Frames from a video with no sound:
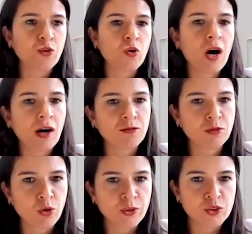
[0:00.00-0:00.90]
I know how
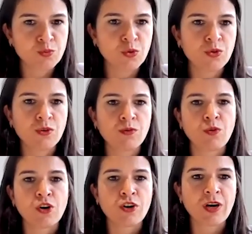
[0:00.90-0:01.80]
Lloyd's
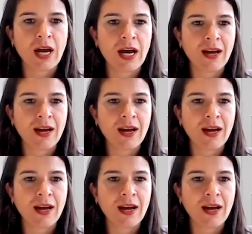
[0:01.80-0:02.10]
work